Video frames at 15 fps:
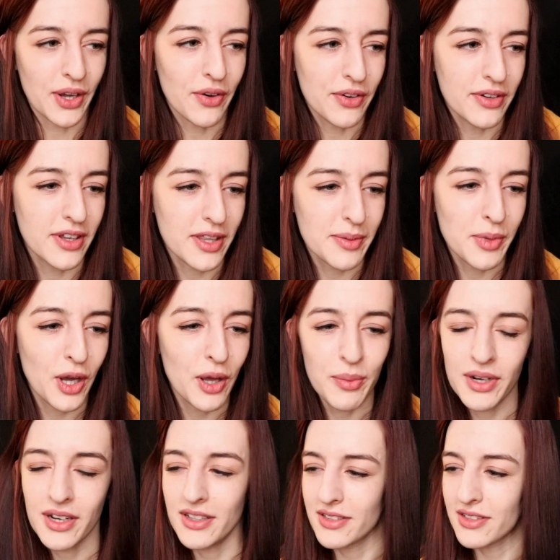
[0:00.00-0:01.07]
on at the
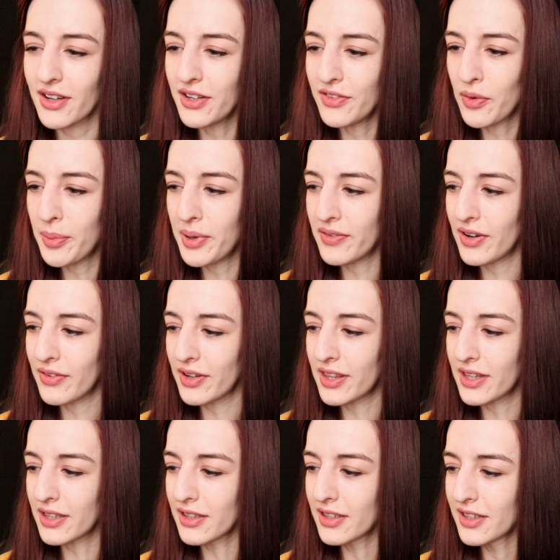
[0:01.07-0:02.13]
moment. It's kind of a bit of
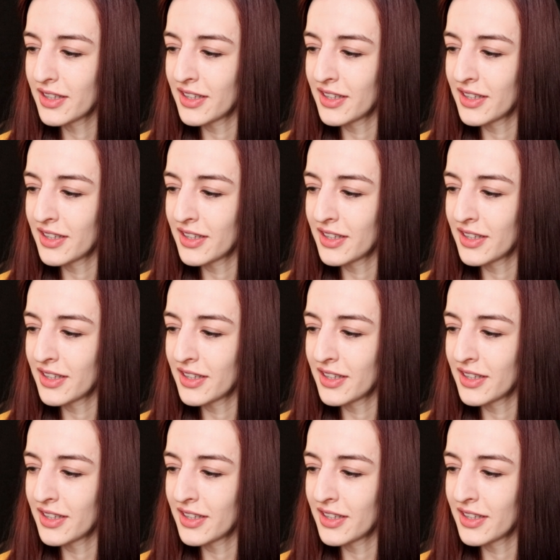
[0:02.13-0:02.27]
everything.